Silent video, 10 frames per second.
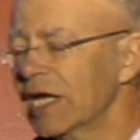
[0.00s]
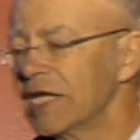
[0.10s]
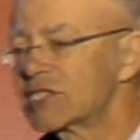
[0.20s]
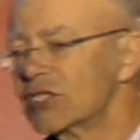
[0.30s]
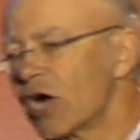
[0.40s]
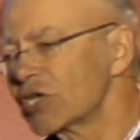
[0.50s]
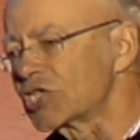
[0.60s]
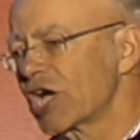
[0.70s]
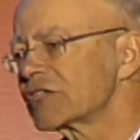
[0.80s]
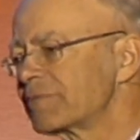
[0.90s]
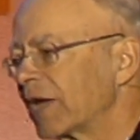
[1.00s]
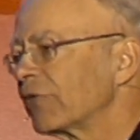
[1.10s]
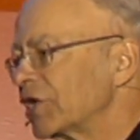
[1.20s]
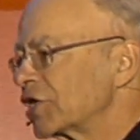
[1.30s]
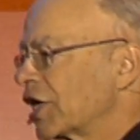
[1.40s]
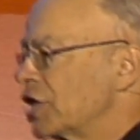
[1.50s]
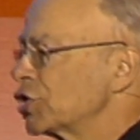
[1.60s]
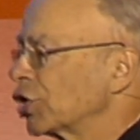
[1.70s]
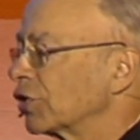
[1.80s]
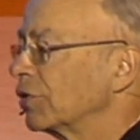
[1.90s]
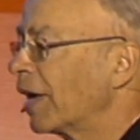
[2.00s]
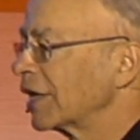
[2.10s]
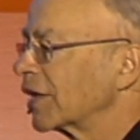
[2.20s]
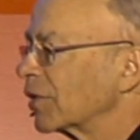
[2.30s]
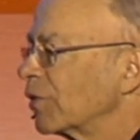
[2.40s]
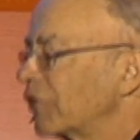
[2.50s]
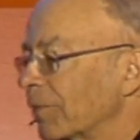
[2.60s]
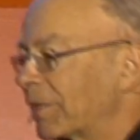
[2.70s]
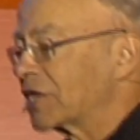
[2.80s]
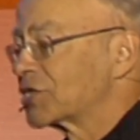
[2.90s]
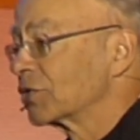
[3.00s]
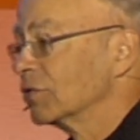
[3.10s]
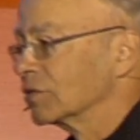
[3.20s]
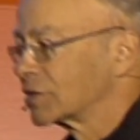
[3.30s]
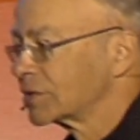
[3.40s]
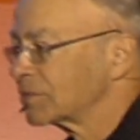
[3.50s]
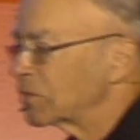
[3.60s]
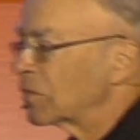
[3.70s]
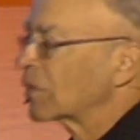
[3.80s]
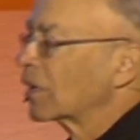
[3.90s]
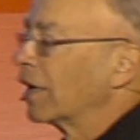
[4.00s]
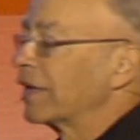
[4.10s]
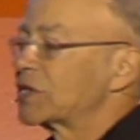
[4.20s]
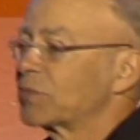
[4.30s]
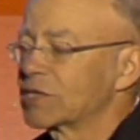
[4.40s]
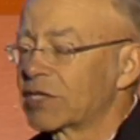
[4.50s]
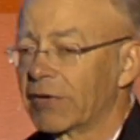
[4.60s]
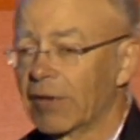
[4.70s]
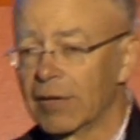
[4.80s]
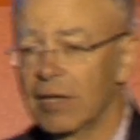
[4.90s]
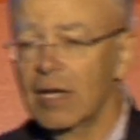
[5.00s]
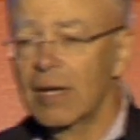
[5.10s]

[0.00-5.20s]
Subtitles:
It's not just better education. You might think we've got better schools, and that's what's going on.